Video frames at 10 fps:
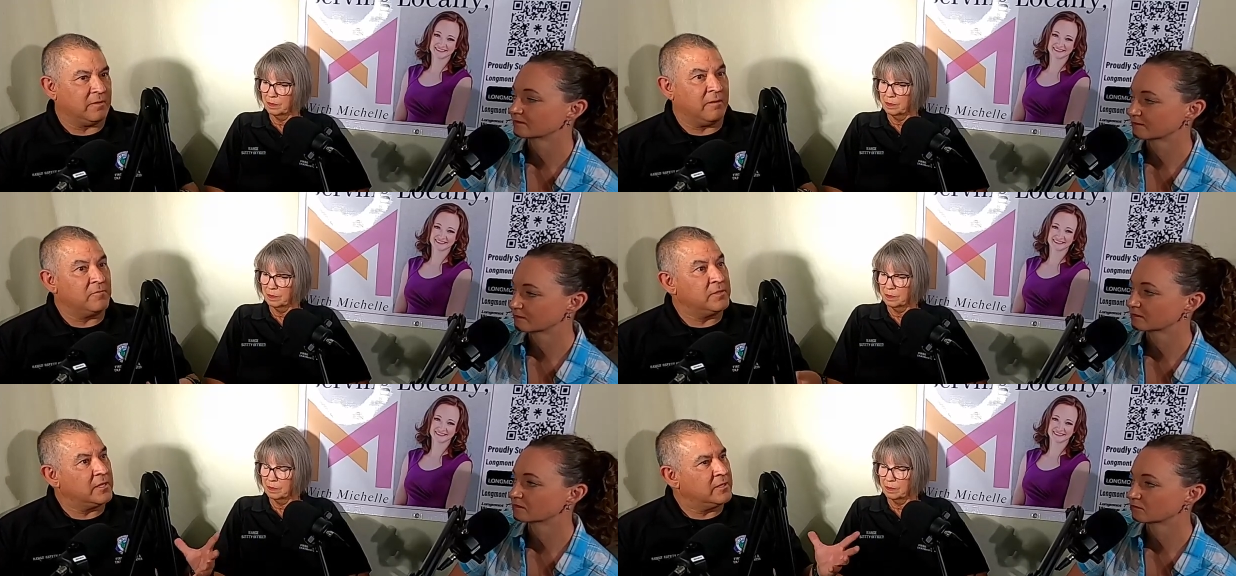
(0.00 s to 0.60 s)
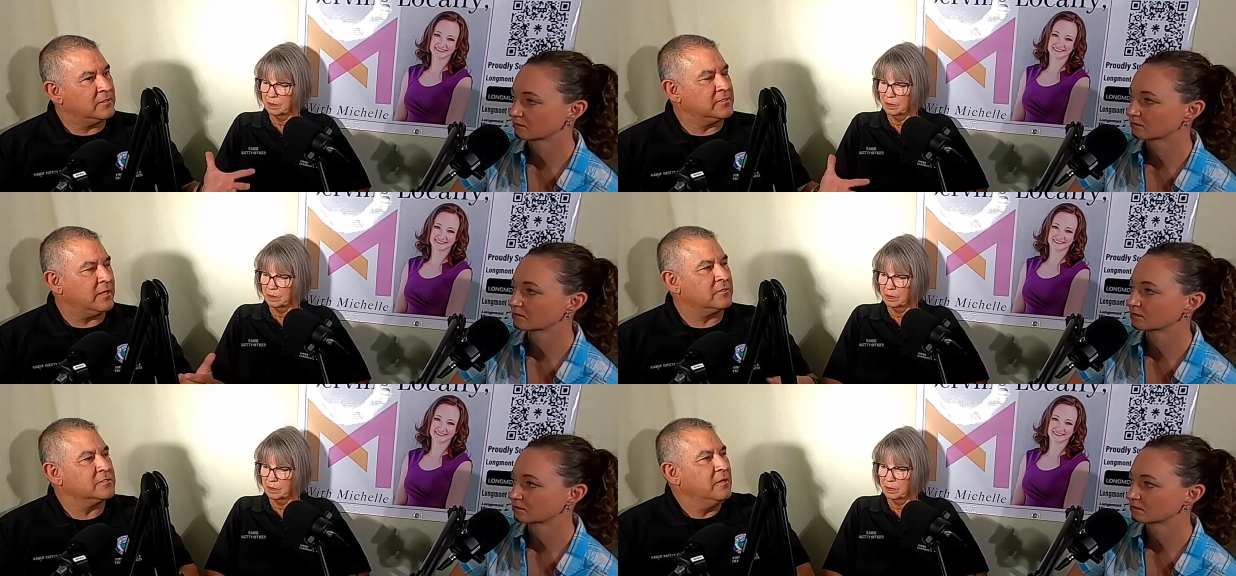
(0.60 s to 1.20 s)
Speaker 1: everything that it
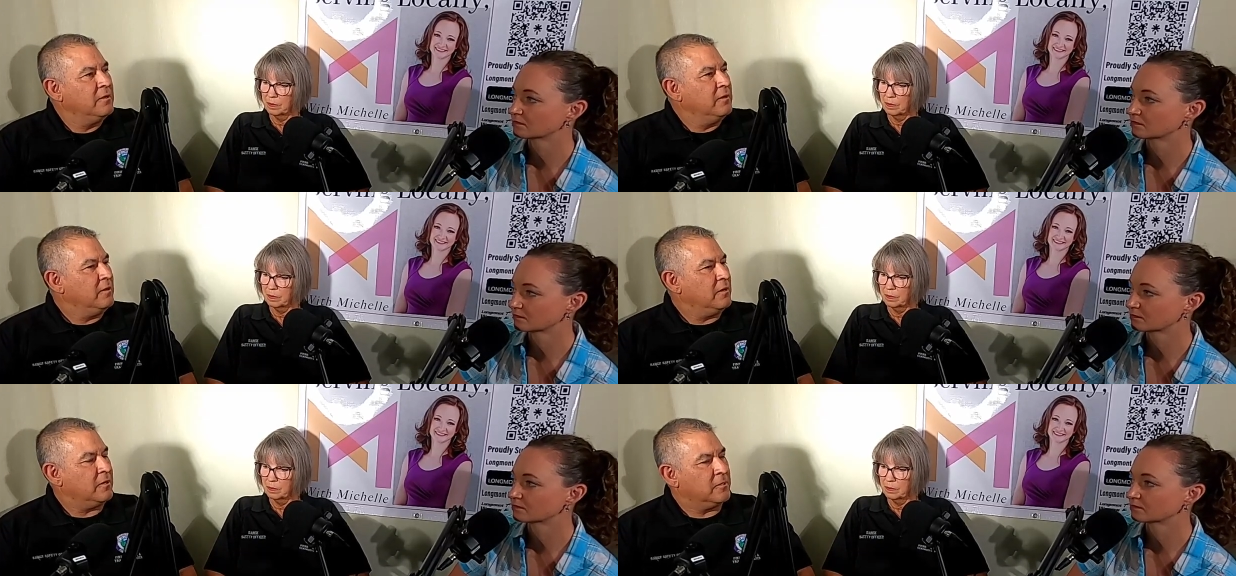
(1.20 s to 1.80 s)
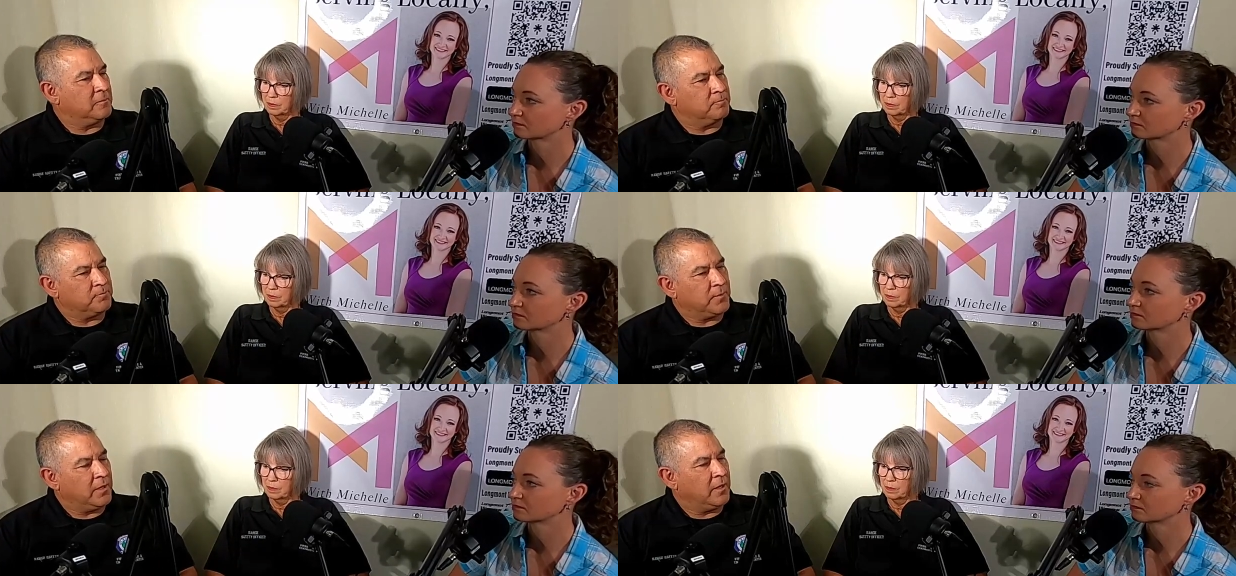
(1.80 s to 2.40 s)
entails
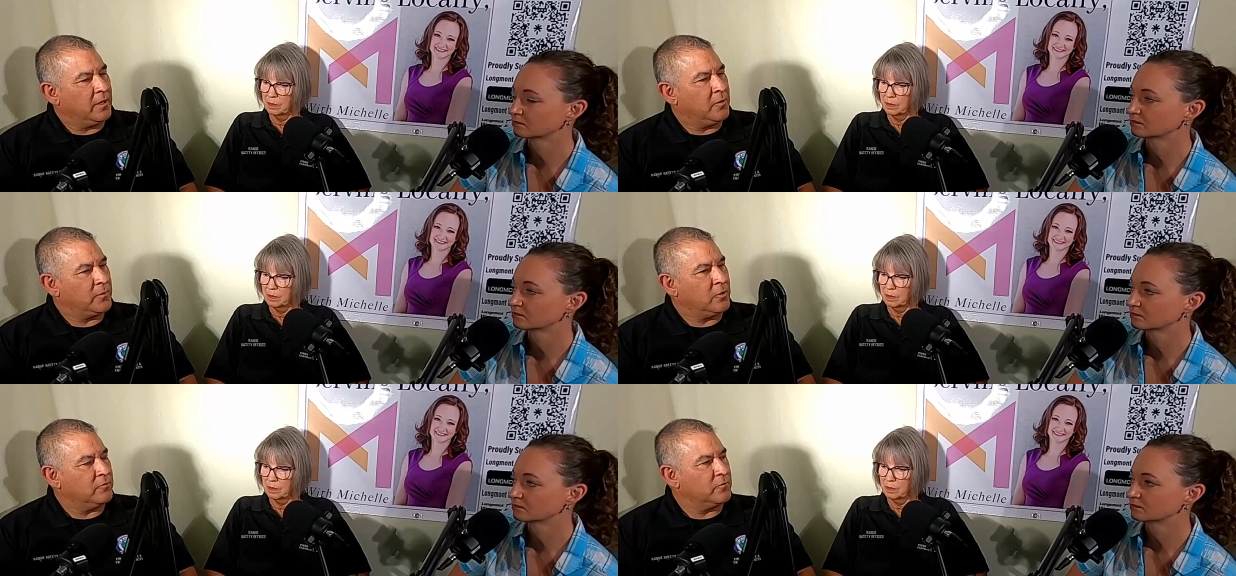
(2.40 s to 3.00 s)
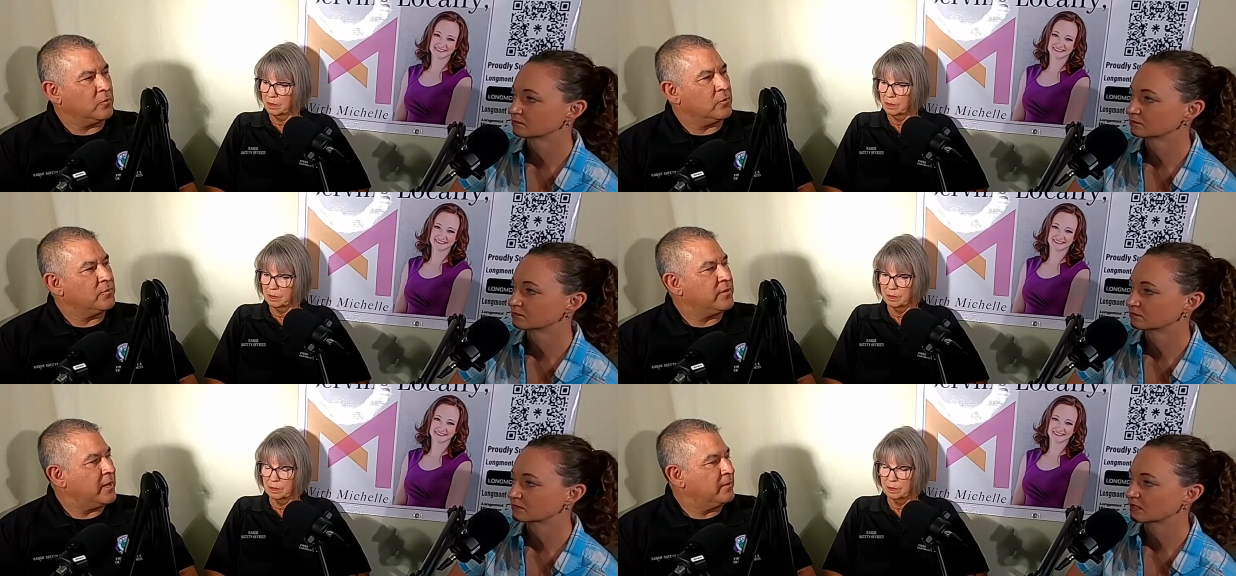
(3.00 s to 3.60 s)
um, and, and, we go forward
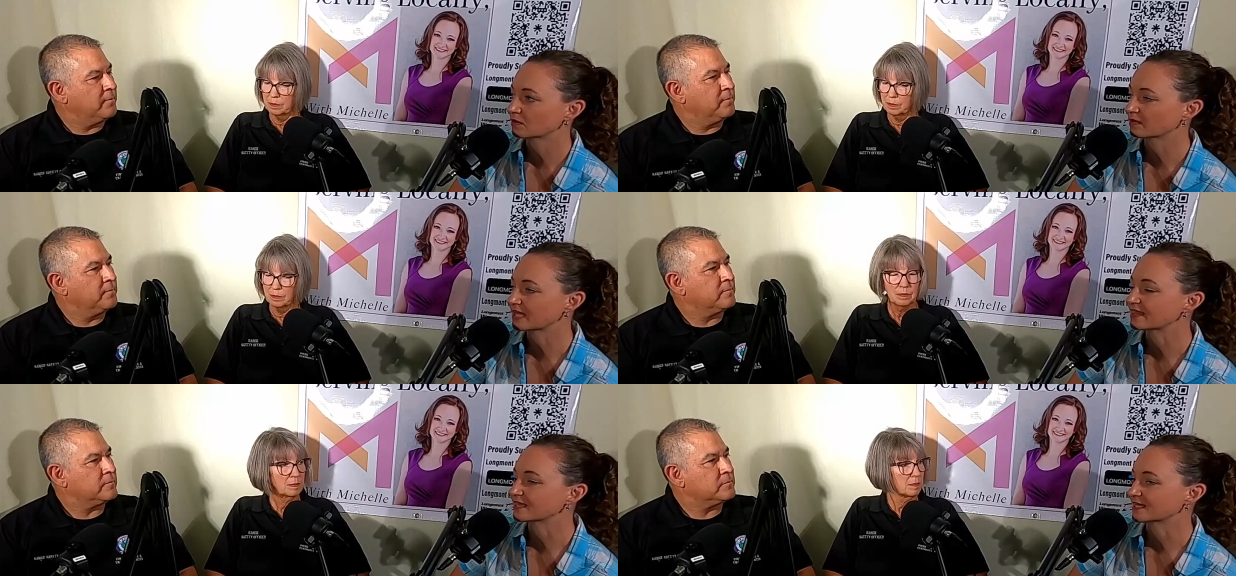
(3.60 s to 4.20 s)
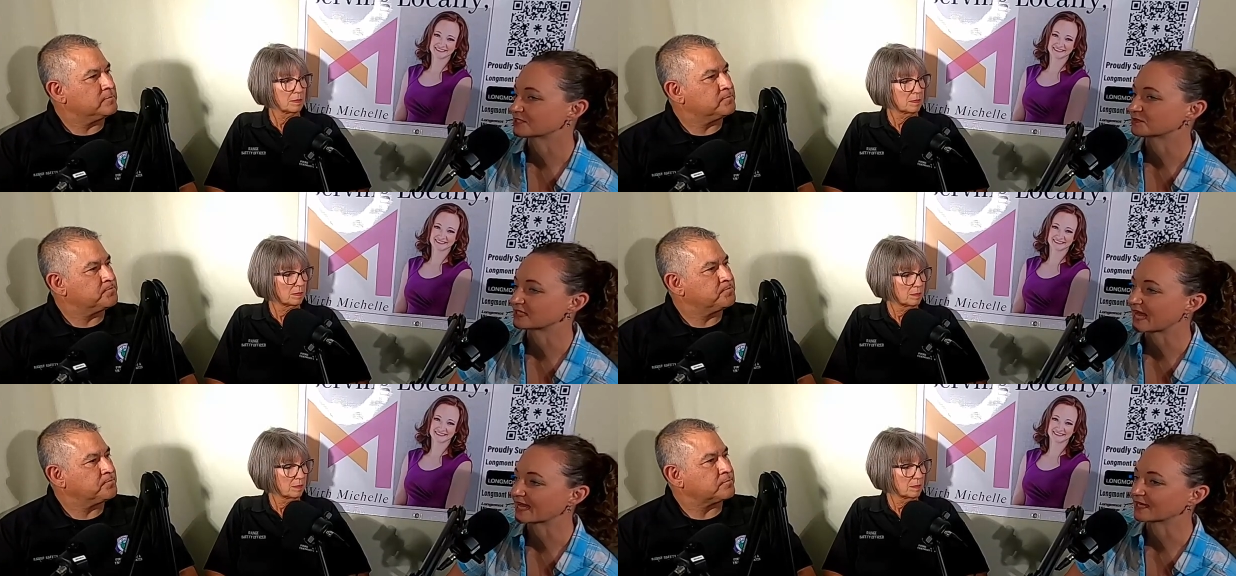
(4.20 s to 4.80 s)
with that.
Speaker 2: And I think that's what's
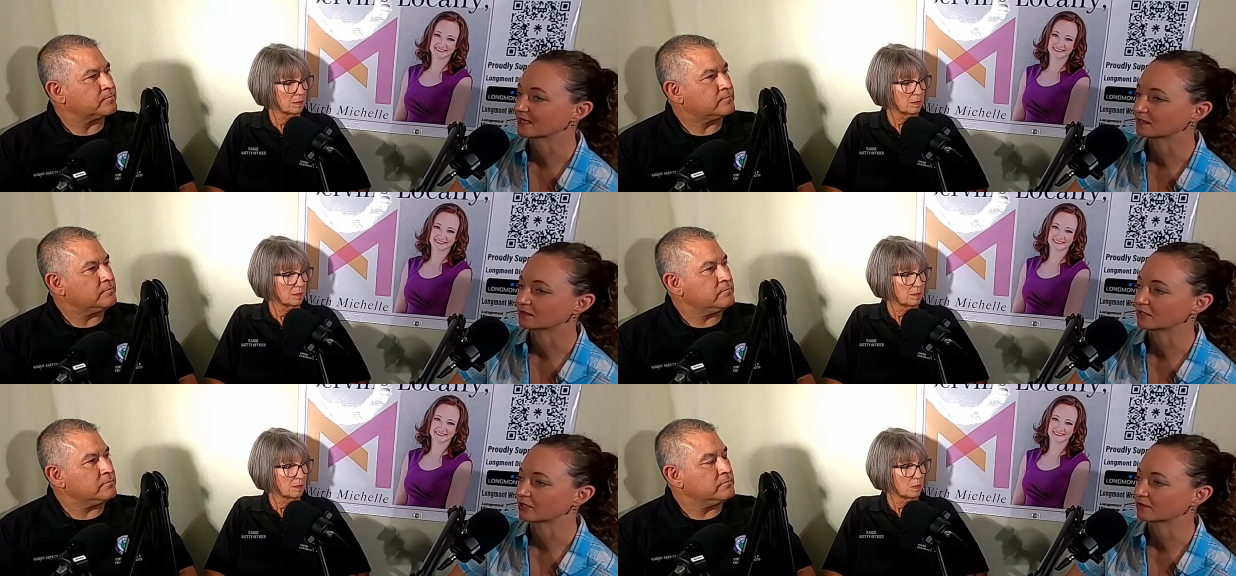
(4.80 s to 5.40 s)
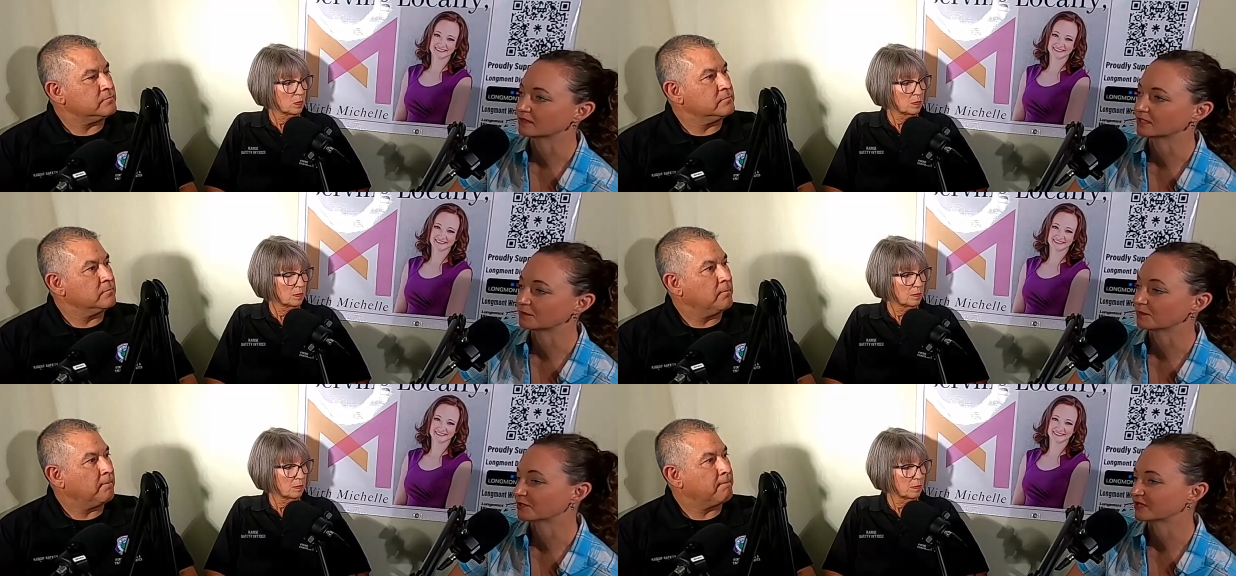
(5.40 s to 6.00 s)
lacking, you know, in the
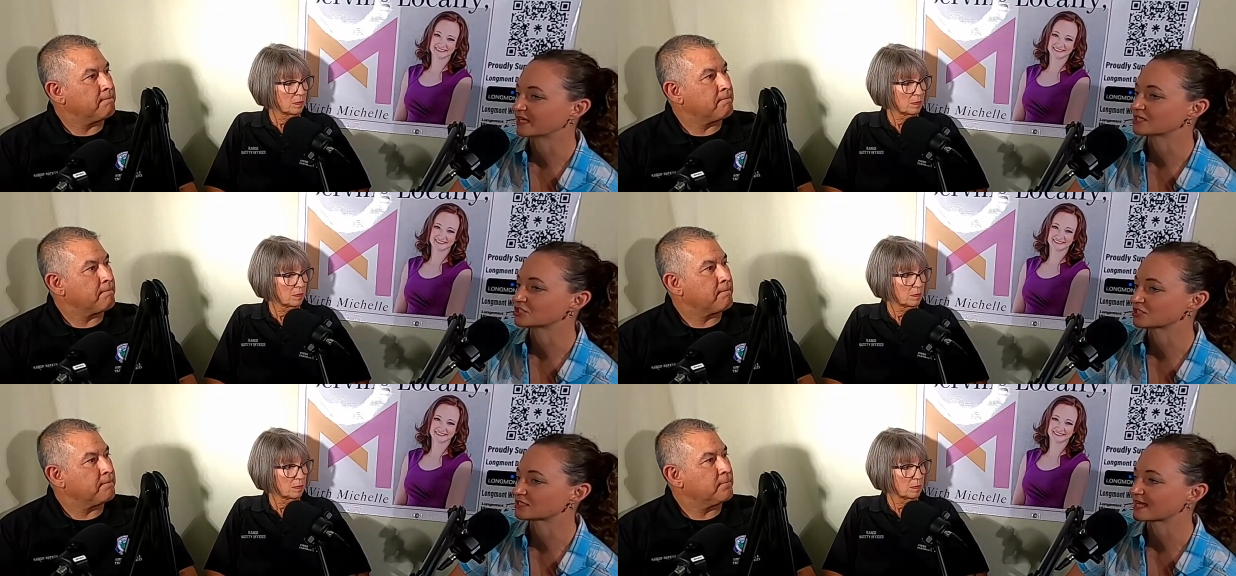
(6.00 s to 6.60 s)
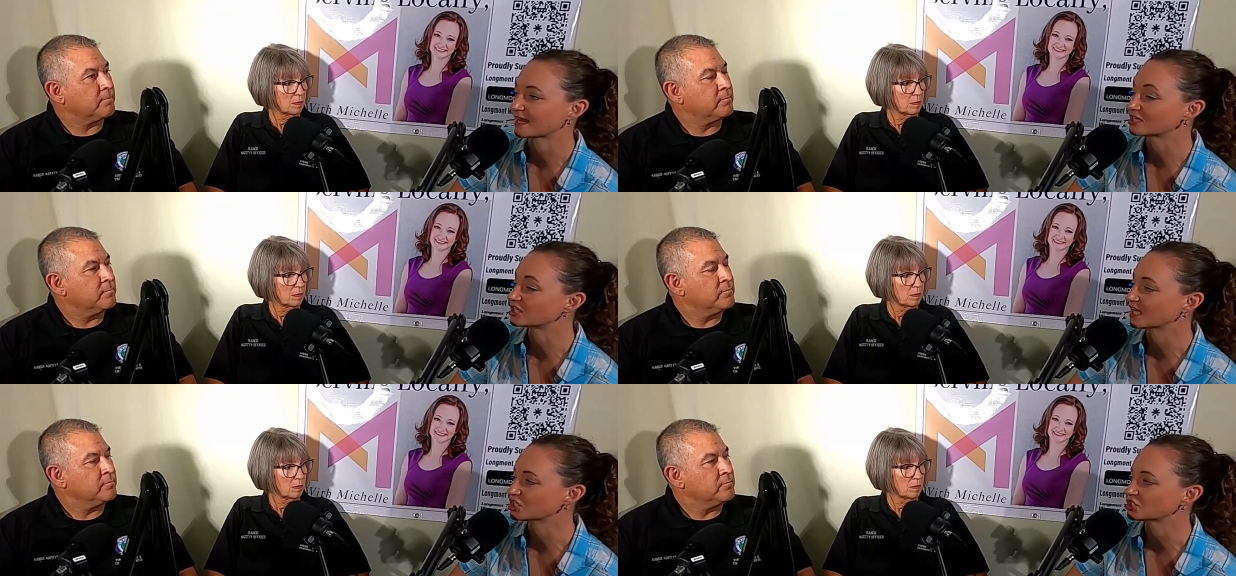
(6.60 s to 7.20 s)
community is just that
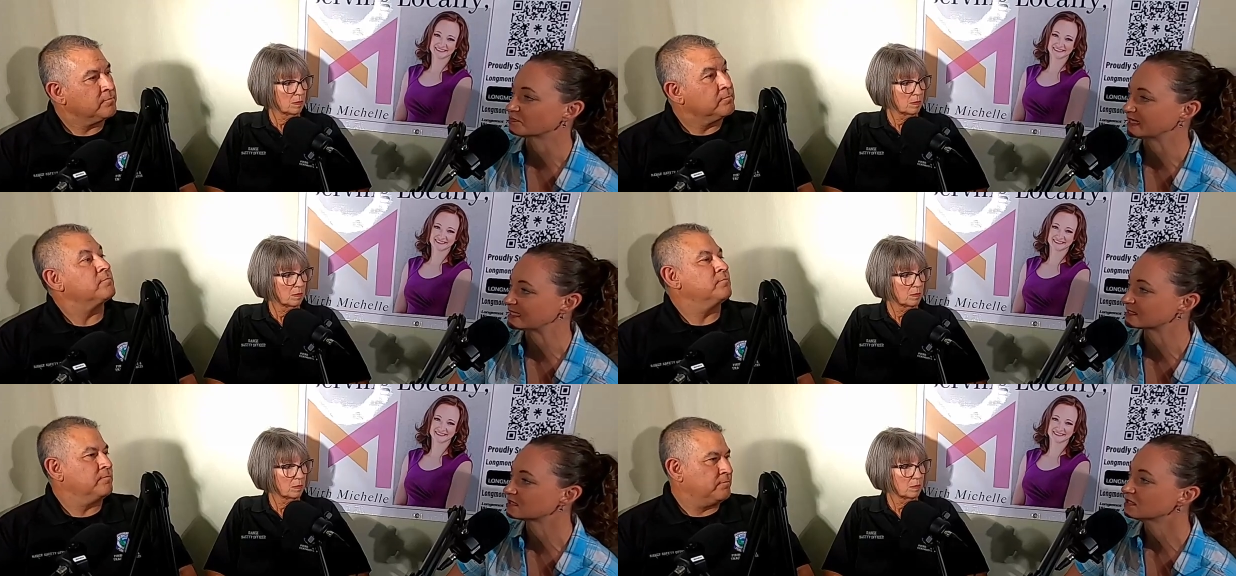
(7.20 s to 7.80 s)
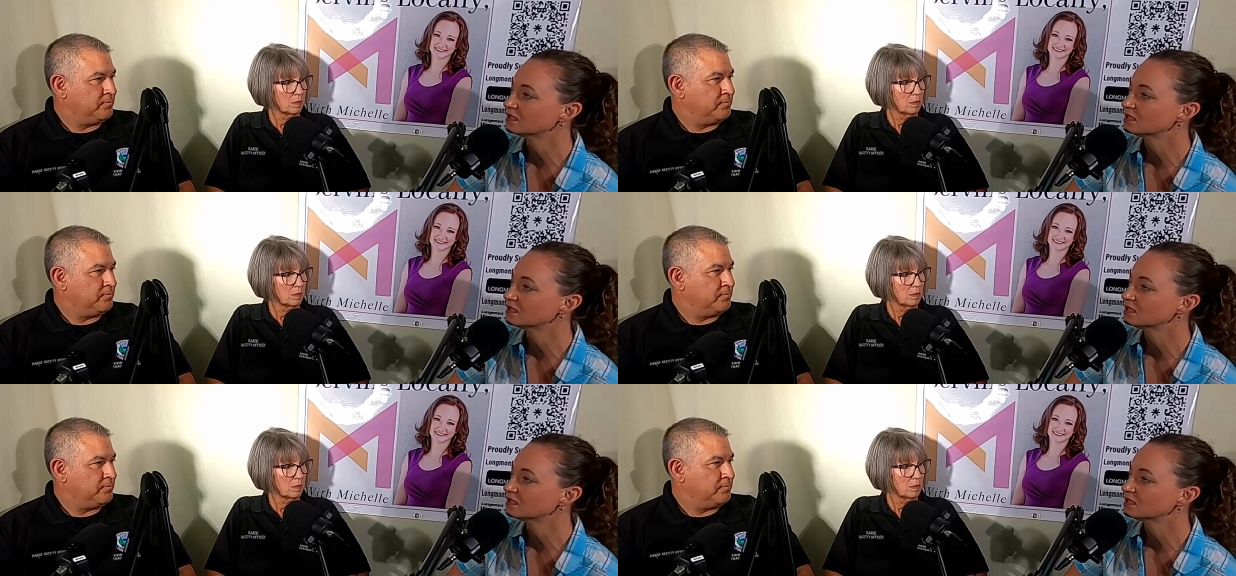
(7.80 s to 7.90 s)
education piece